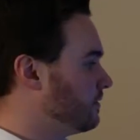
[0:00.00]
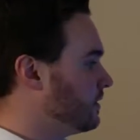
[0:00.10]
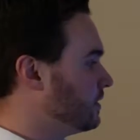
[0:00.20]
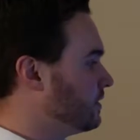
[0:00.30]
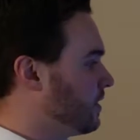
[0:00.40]

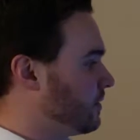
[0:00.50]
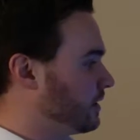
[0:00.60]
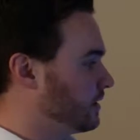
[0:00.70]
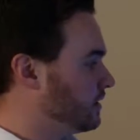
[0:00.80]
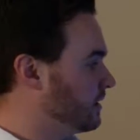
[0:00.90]
full
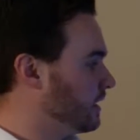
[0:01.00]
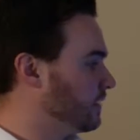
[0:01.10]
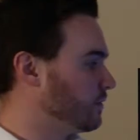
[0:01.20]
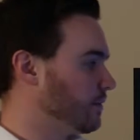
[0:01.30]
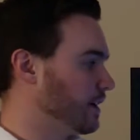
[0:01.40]
donor
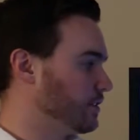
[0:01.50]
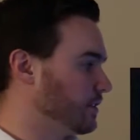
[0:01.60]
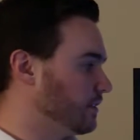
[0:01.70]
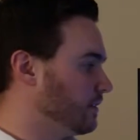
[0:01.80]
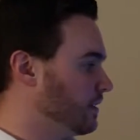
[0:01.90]

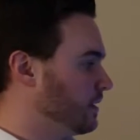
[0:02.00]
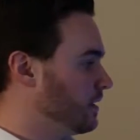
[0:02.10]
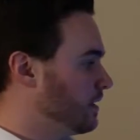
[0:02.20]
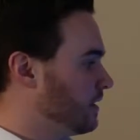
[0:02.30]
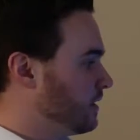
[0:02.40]
information.
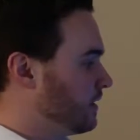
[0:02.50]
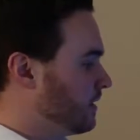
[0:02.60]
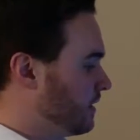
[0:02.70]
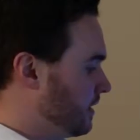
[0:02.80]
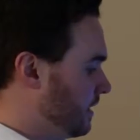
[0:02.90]

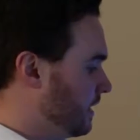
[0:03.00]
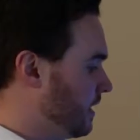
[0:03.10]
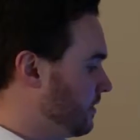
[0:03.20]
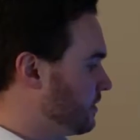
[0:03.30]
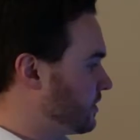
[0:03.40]
In
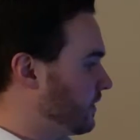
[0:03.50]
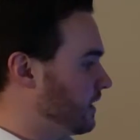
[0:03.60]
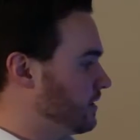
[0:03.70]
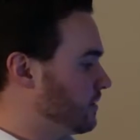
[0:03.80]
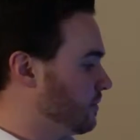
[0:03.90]
other
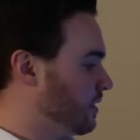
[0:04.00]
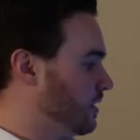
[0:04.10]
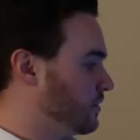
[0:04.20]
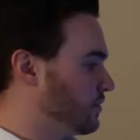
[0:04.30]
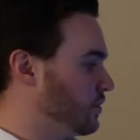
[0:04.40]
screens, we'll
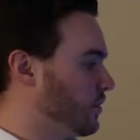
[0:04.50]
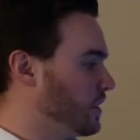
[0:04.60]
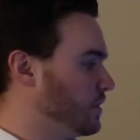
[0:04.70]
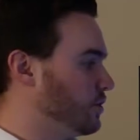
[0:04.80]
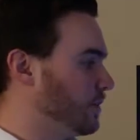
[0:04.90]
also show you
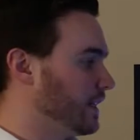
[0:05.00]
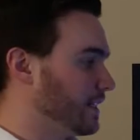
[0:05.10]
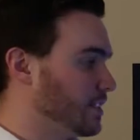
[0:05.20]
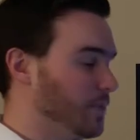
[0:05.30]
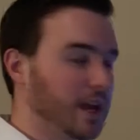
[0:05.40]
that you can
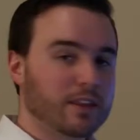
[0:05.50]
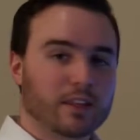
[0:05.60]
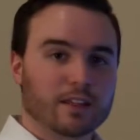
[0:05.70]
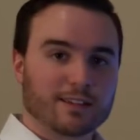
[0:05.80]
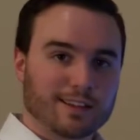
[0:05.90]
expand
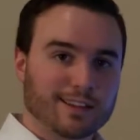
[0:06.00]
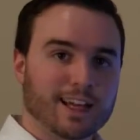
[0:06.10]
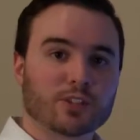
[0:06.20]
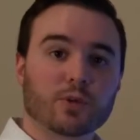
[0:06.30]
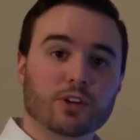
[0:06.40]
this, and
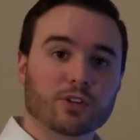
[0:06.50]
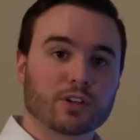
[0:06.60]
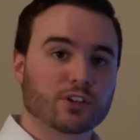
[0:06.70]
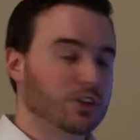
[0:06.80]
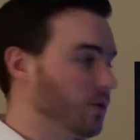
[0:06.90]
that's where you
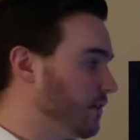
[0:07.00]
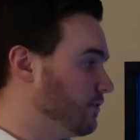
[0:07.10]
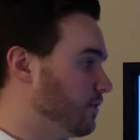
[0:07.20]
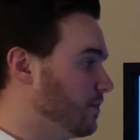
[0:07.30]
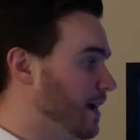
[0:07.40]
can show a
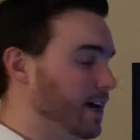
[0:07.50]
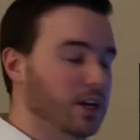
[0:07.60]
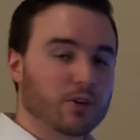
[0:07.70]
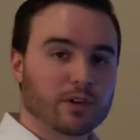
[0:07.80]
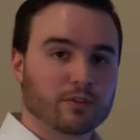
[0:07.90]
full
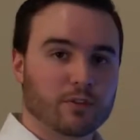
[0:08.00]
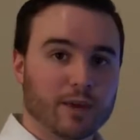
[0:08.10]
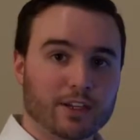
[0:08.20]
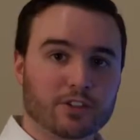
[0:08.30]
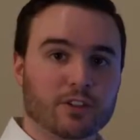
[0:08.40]
bio
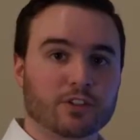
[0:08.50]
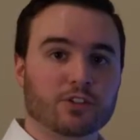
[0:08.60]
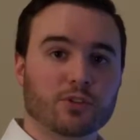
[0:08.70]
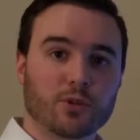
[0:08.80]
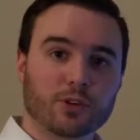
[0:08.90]
information or
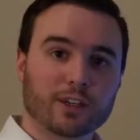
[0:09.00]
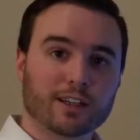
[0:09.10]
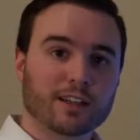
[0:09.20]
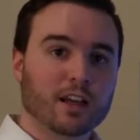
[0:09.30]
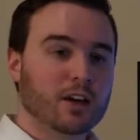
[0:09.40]

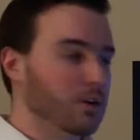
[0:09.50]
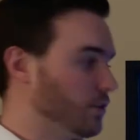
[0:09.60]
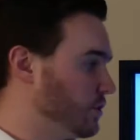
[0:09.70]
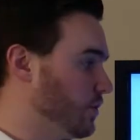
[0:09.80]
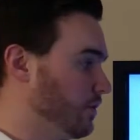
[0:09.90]
story,
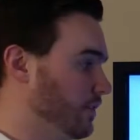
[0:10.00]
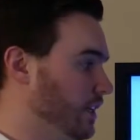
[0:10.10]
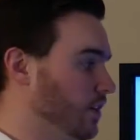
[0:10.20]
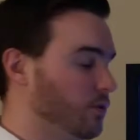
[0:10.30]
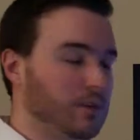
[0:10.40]
or show a
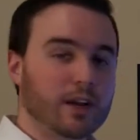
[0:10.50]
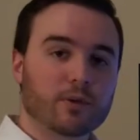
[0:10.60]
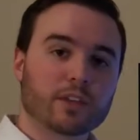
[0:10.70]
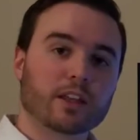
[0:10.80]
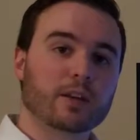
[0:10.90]
video right
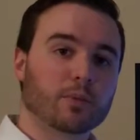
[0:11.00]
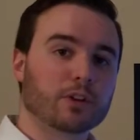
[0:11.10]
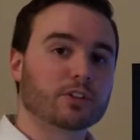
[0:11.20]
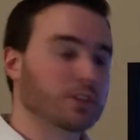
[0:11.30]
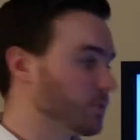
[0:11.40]
within a
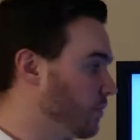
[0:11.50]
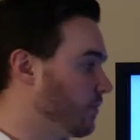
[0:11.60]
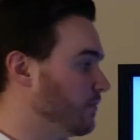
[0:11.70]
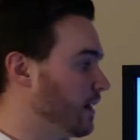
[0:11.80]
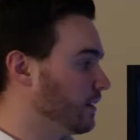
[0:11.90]
person's
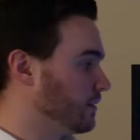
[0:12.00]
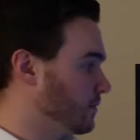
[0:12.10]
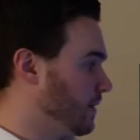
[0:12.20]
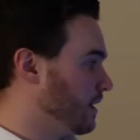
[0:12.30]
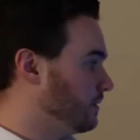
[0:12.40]
profile
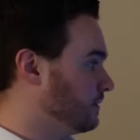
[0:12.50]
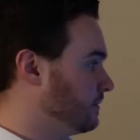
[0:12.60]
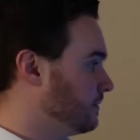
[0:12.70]
as well.